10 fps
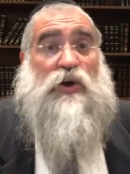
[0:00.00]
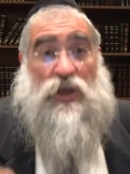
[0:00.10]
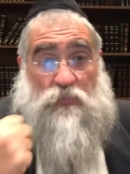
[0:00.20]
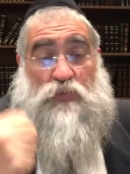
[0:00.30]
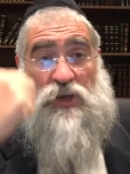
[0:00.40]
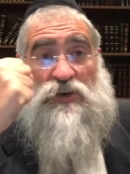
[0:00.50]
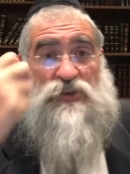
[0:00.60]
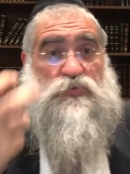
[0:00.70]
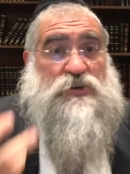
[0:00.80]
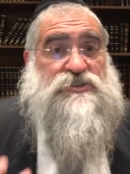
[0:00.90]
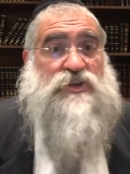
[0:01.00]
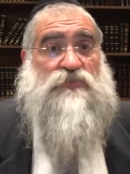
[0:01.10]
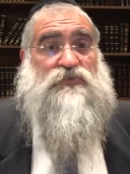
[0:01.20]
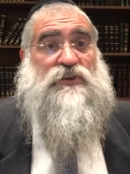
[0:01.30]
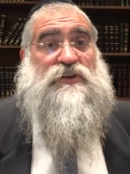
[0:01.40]
in Bina is where you
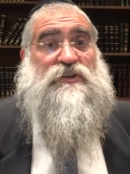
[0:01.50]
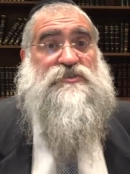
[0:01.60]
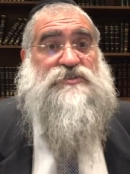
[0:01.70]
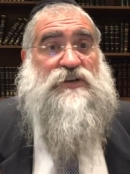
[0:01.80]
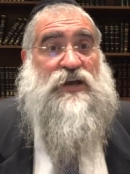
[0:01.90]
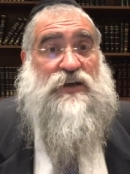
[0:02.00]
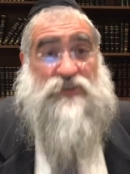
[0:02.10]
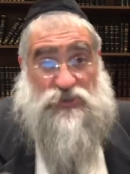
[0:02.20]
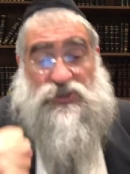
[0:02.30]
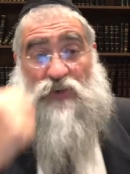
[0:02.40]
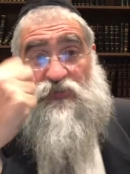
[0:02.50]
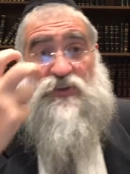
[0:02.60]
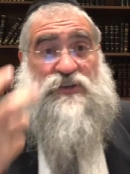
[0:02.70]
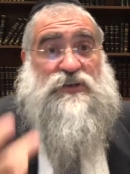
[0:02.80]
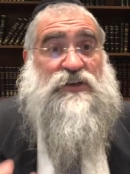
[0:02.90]
start feeling the disconnect, you start
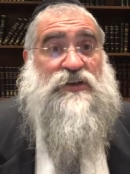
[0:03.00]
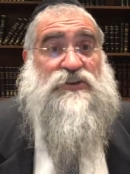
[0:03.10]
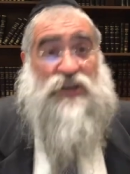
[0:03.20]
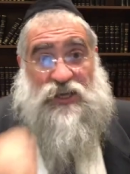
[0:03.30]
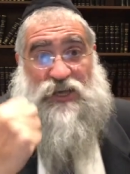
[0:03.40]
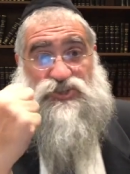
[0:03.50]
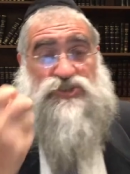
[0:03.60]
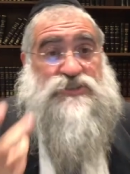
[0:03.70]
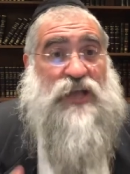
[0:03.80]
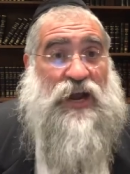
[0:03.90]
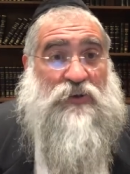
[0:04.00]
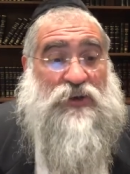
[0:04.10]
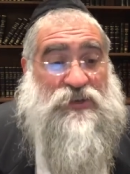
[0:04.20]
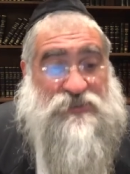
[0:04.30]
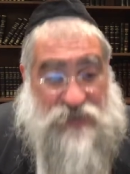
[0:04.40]
feeling the, the yeshus, the
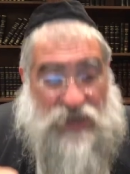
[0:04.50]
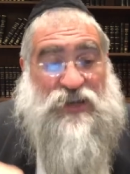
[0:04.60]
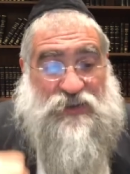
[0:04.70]
arrogance.